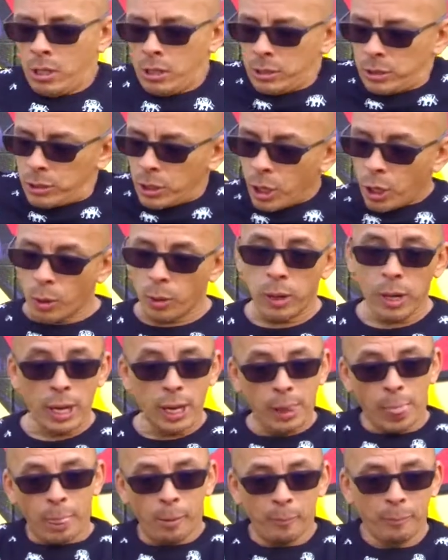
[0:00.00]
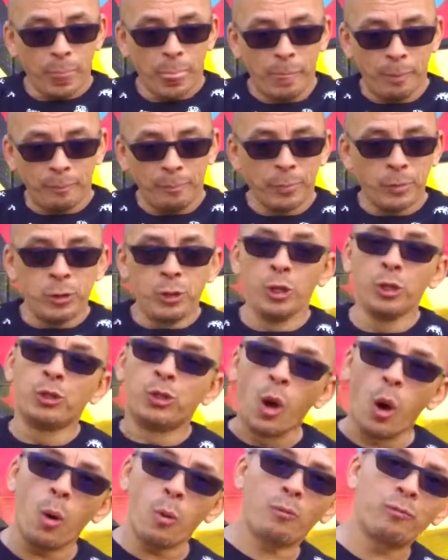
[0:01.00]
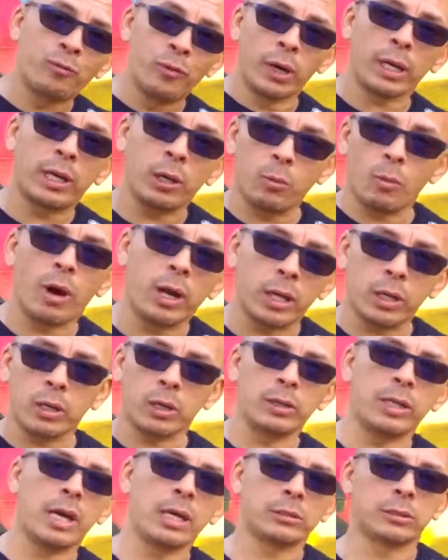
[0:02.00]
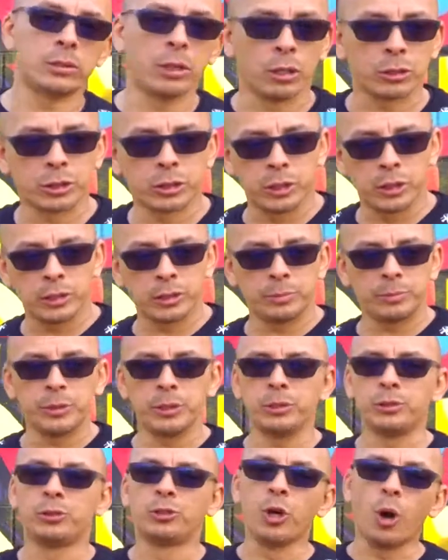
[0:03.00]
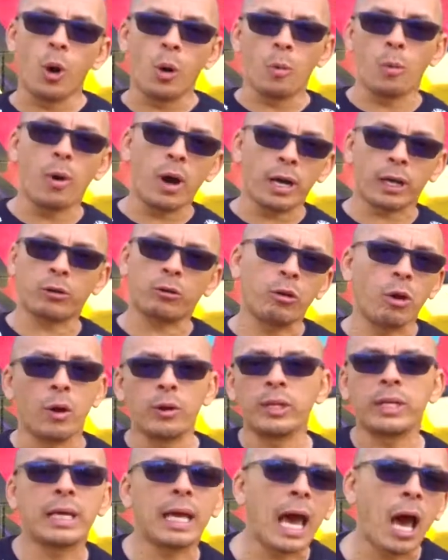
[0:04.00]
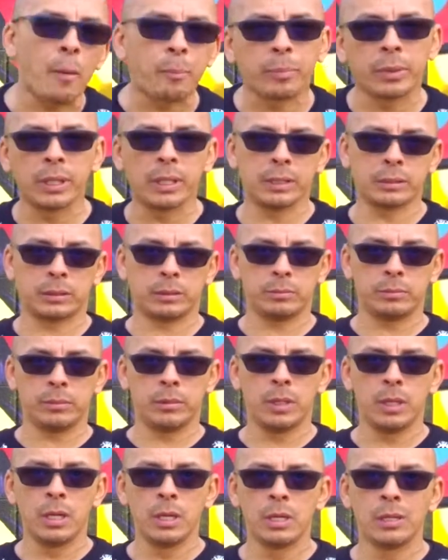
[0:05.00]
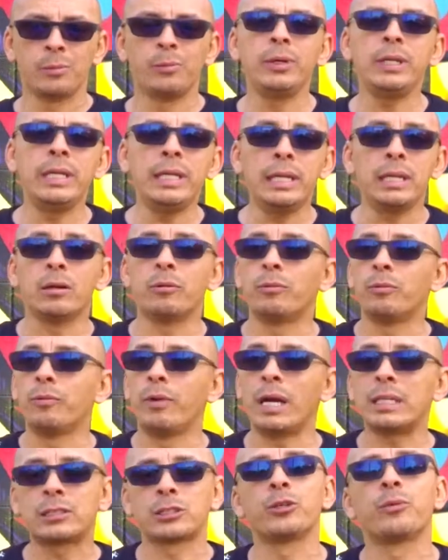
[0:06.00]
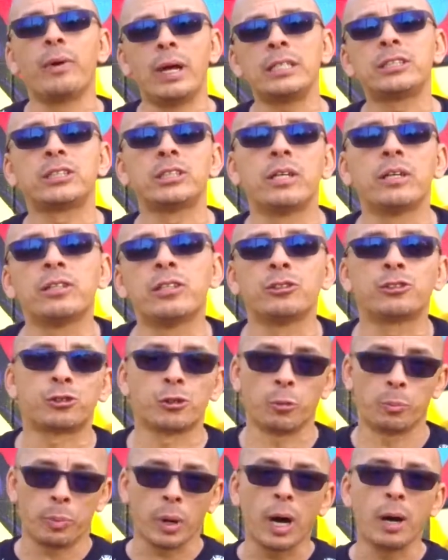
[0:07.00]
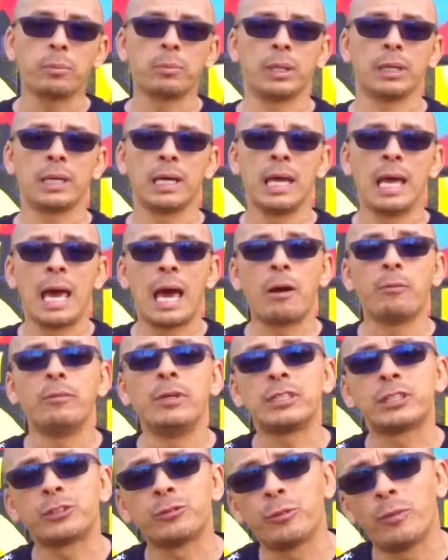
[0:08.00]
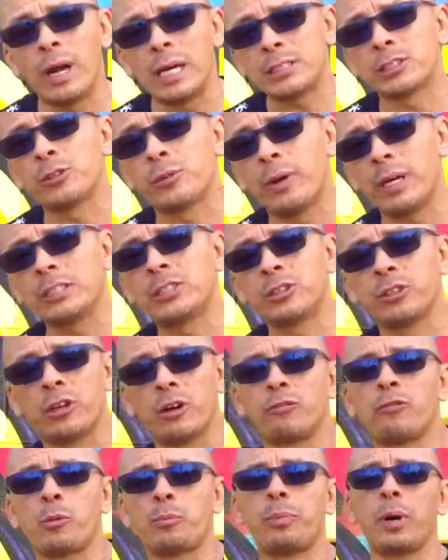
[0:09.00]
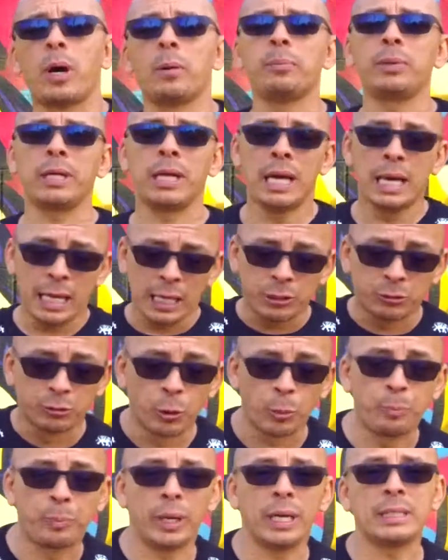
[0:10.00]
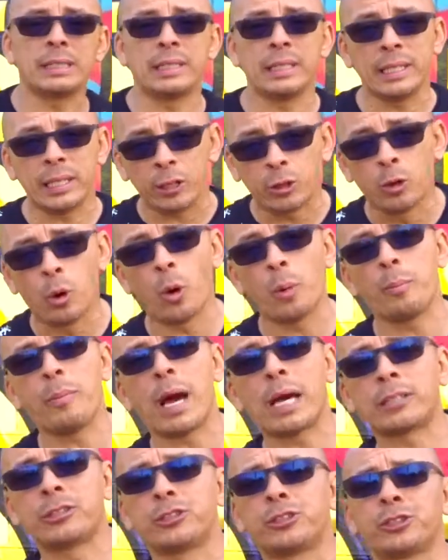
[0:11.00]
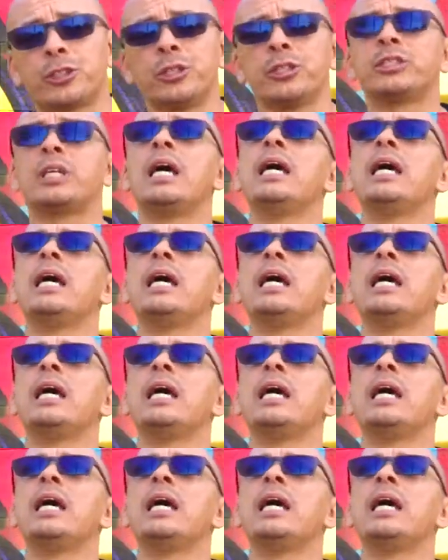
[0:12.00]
So you don't freaking want to go down socialism. You don't want crony capitalism. We need a restoration of this republic. And restoration of republic is repenting and going back to church